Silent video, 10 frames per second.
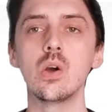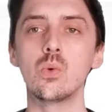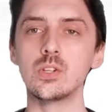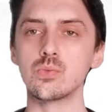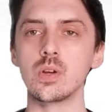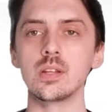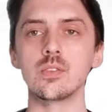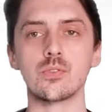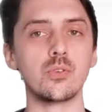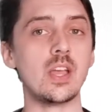which
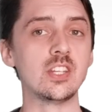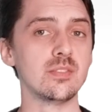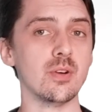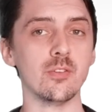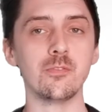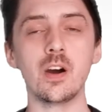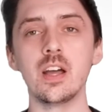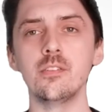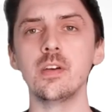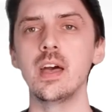run through
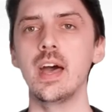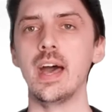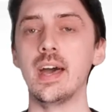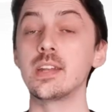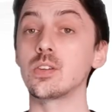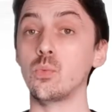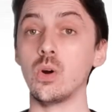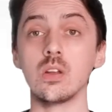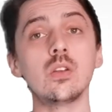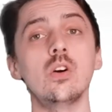HTML5 and
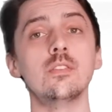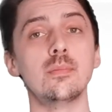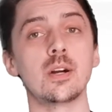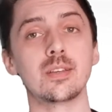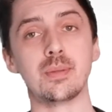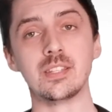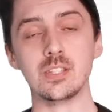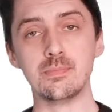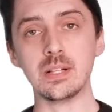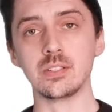what a lot of our marketplace
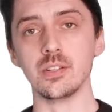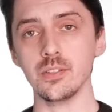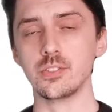is built on.